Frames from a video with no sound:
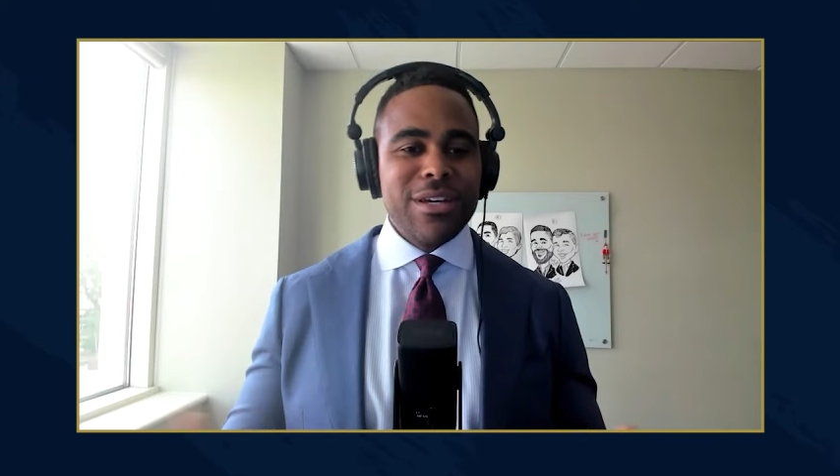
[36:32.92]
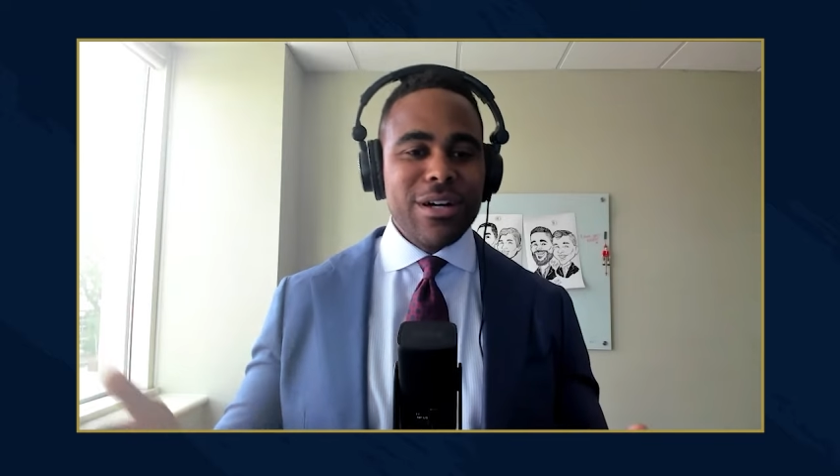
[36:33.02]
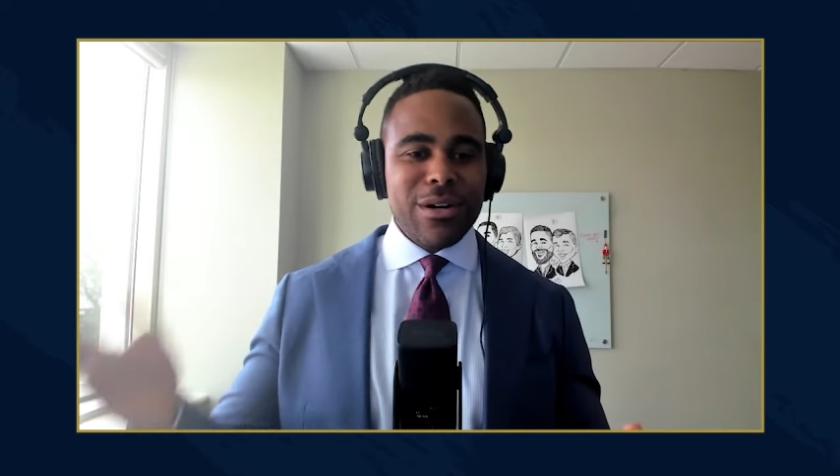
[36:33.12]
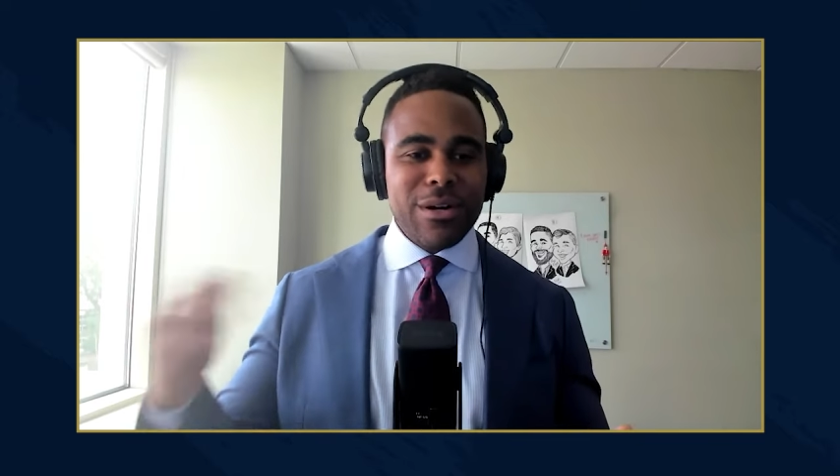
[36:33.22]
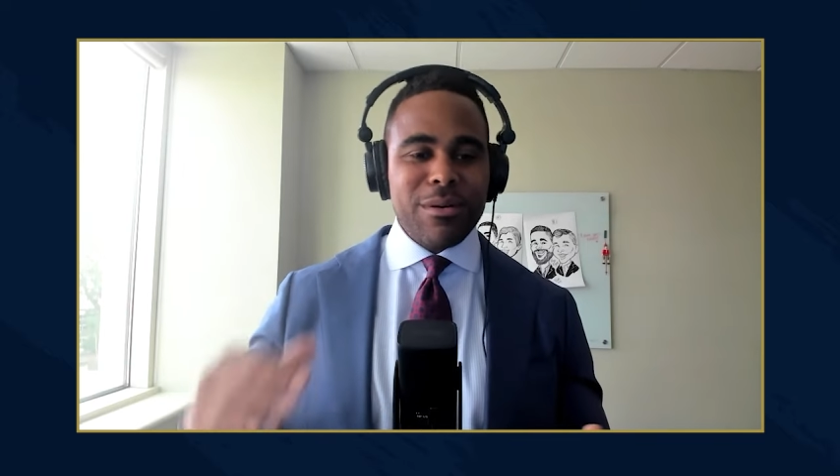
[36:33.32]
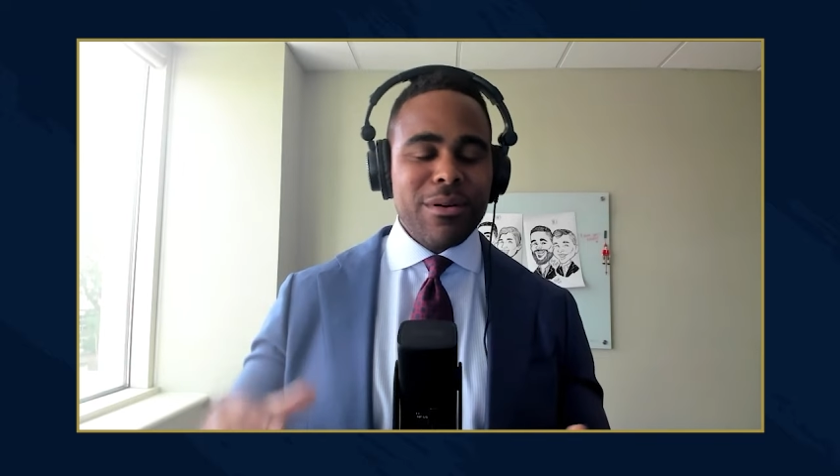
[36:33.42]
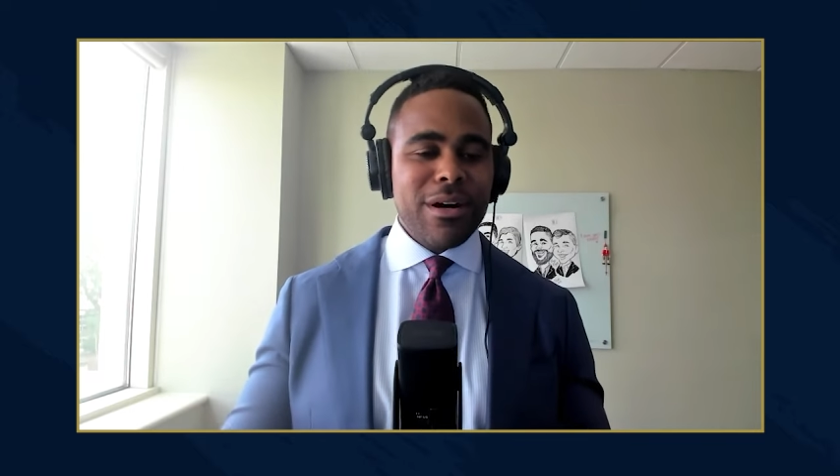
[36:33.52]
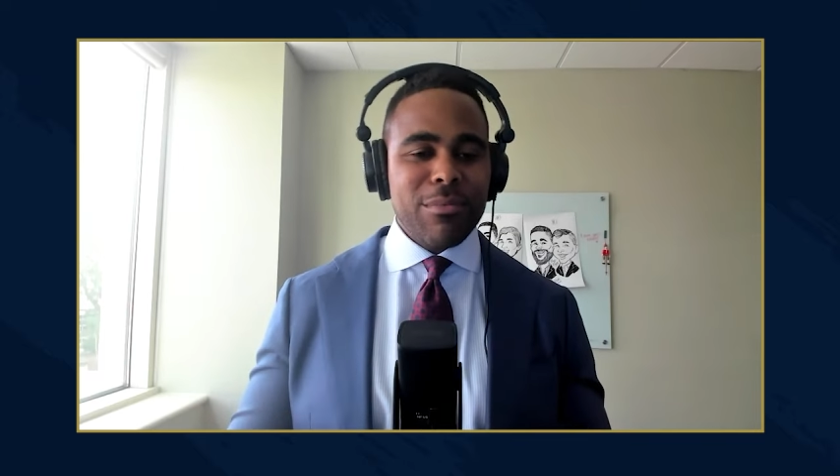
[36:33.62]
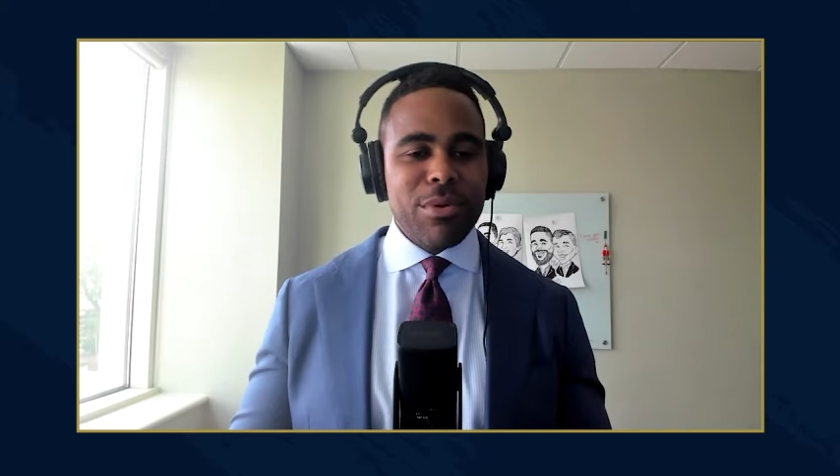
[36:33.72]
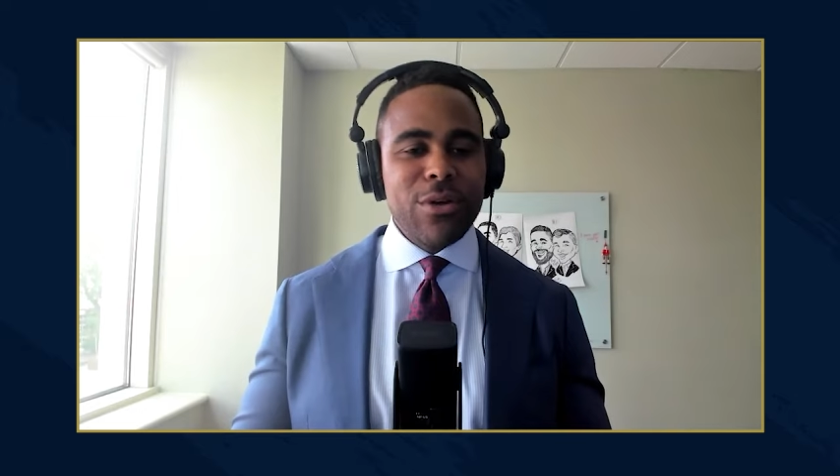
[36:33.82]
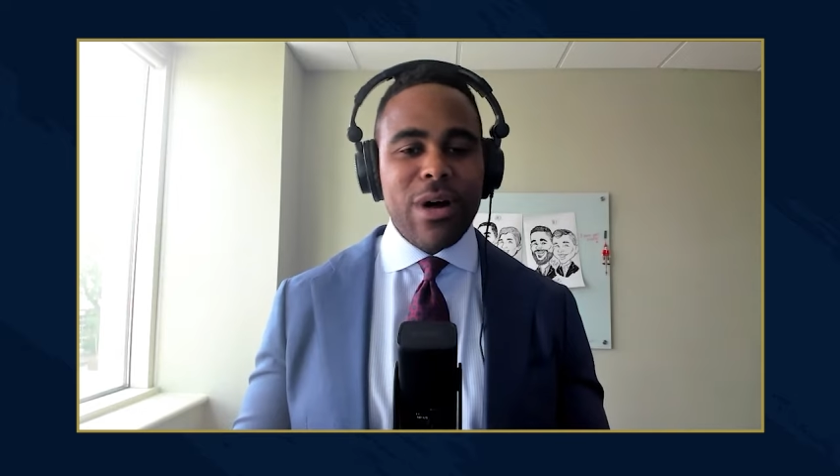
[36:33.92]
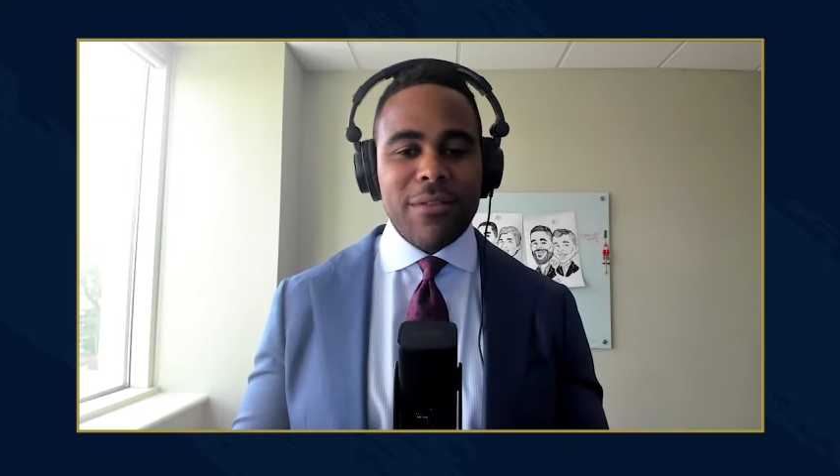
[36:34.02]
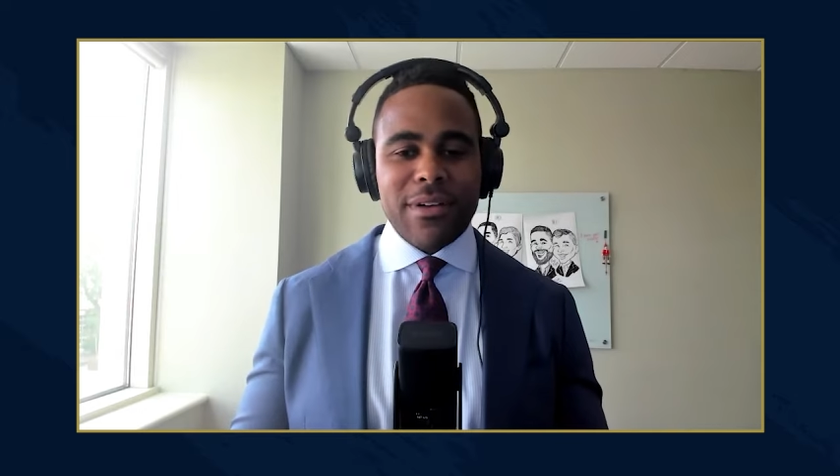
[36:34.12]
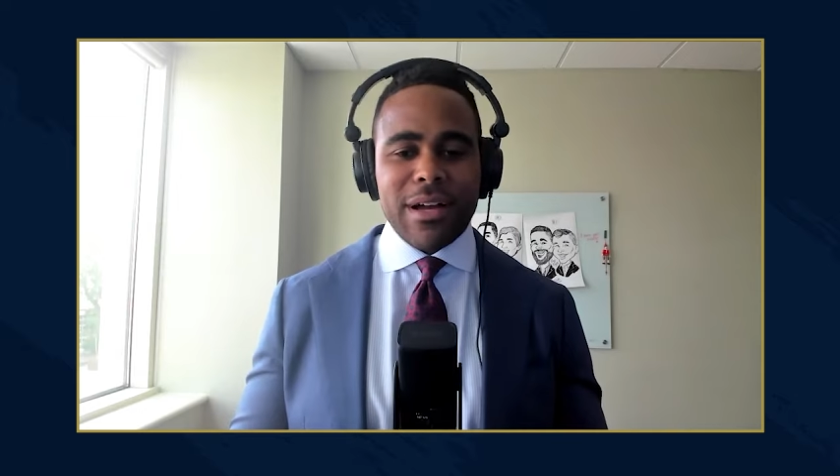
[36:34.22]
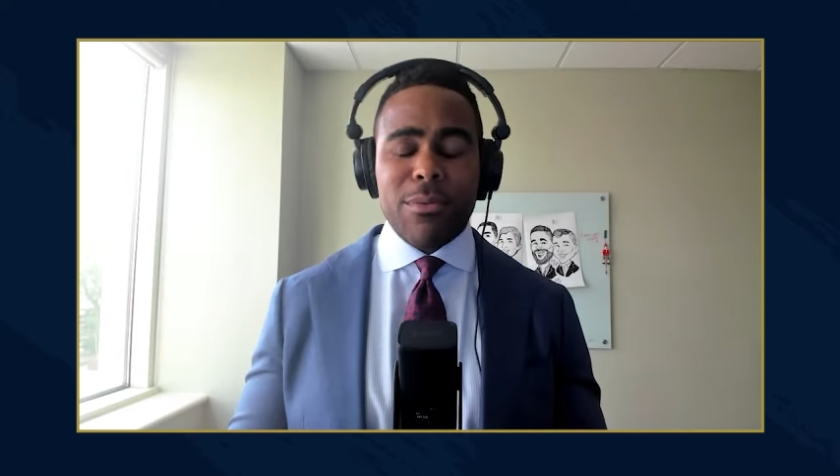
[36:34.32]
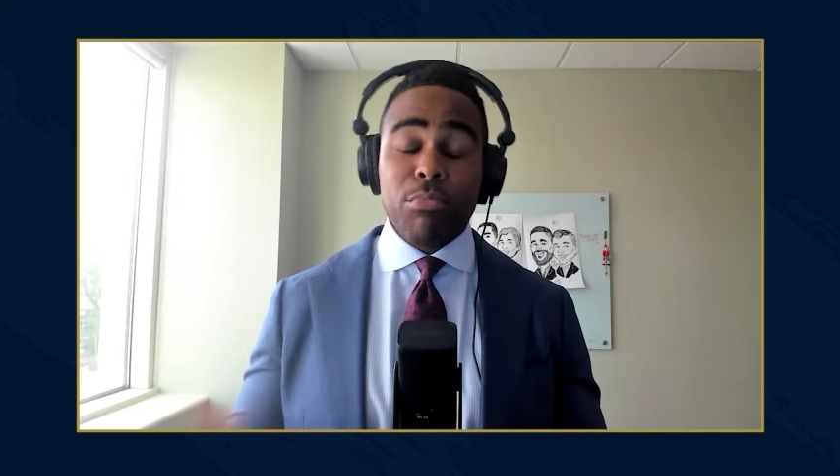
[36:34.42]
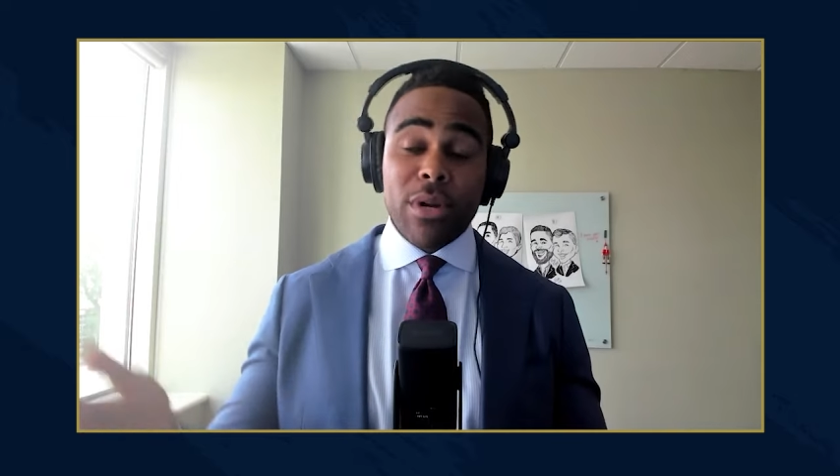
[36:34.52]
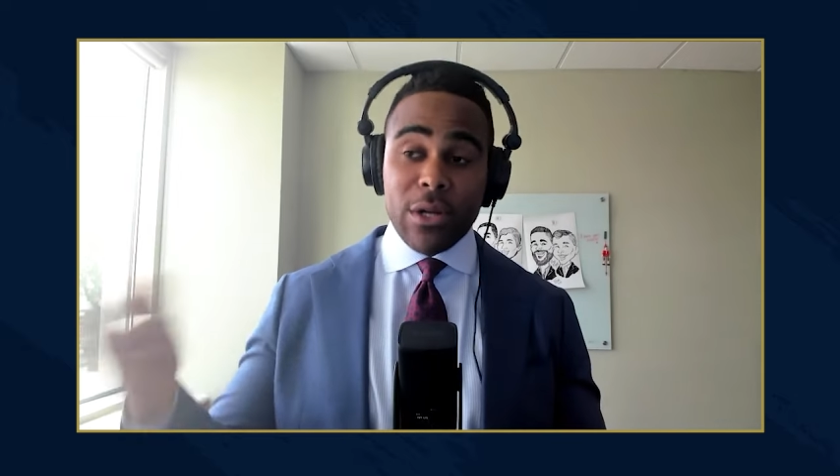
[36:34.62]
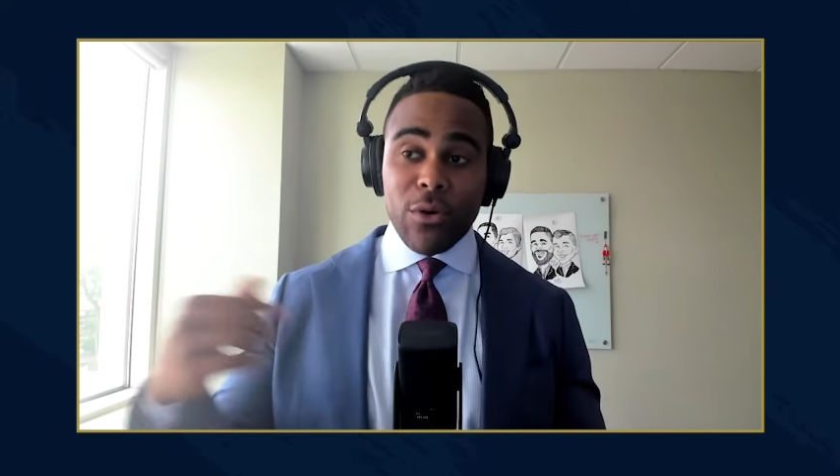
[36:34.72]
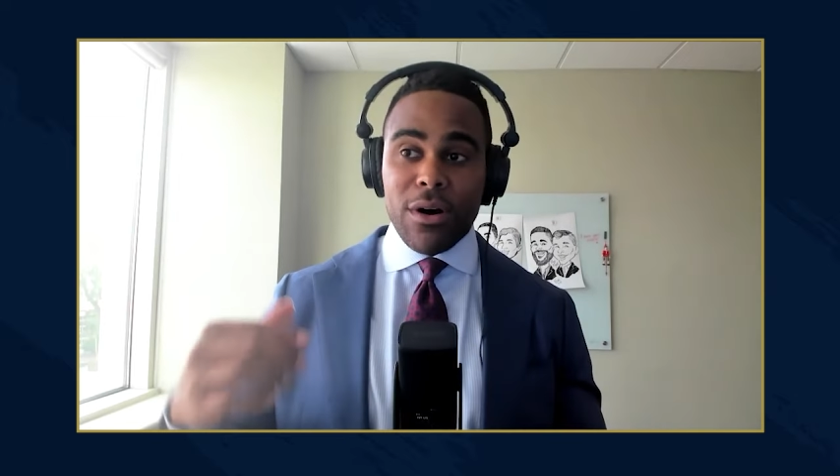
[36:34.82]
the
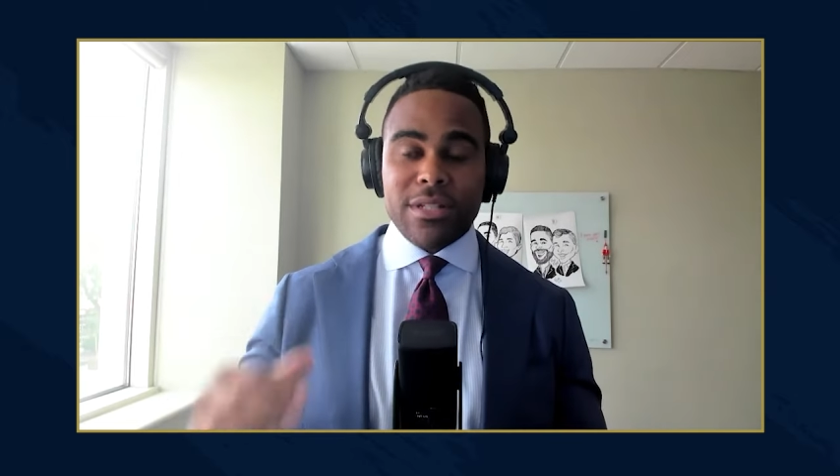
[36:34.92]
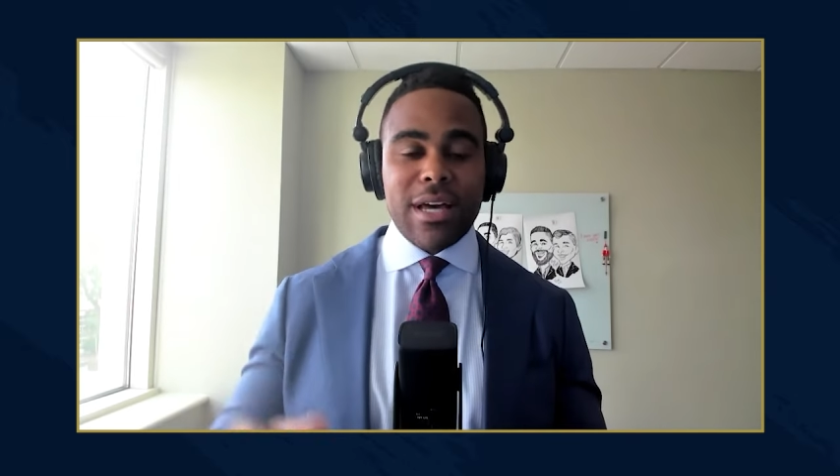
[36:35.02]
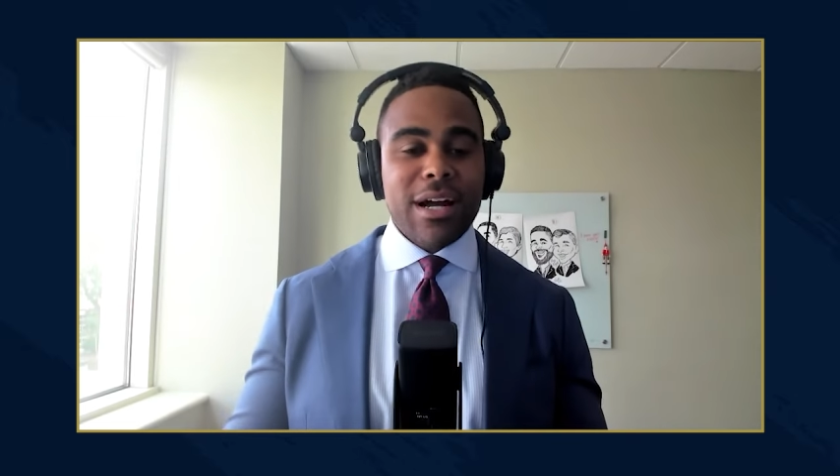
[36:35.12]
pre-quals